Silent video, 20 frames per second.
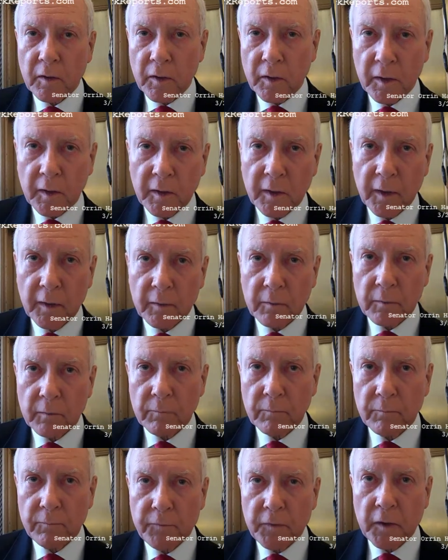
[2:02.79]
think that
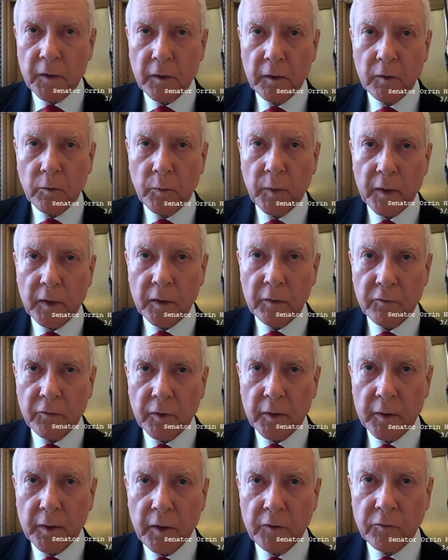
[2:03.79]
fit in the
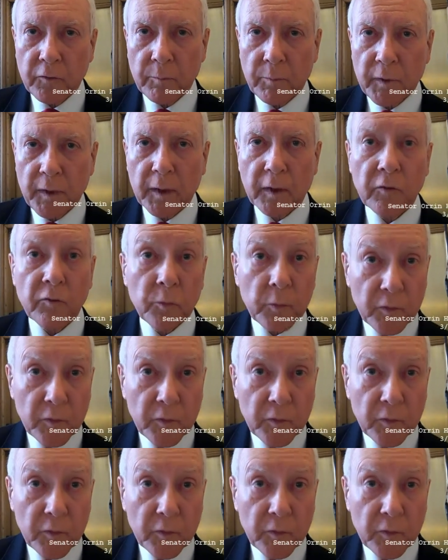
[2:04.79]
reconciliation package,